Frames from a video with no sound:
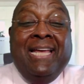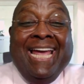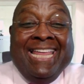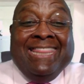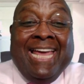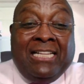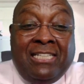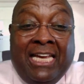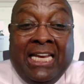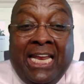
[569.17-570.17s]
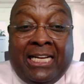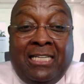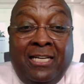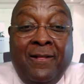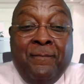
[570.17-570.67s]
And that's
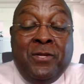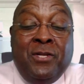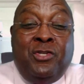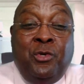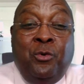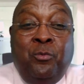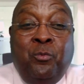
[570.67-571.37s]
connected to